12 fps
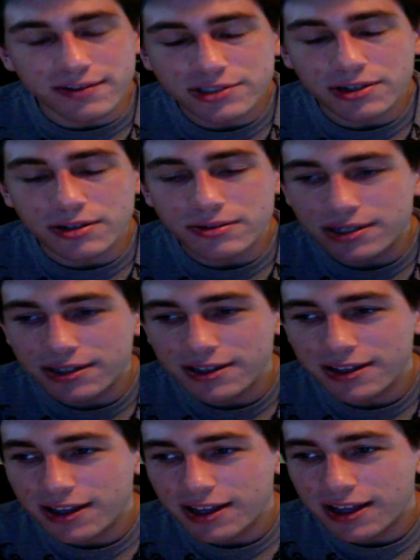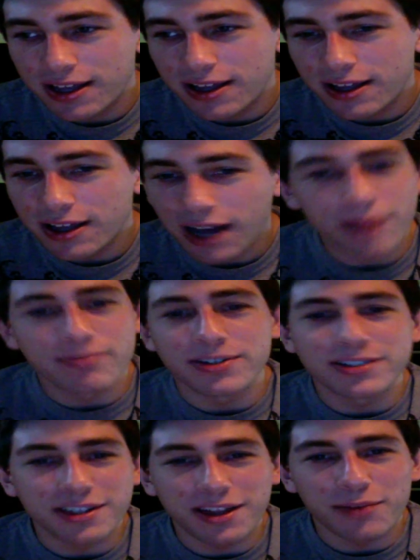So
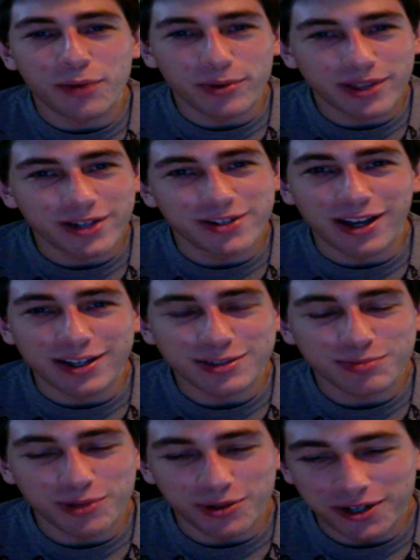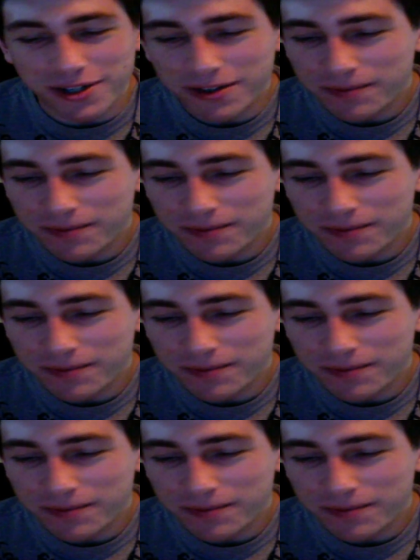obviously they went with Internet Explorer.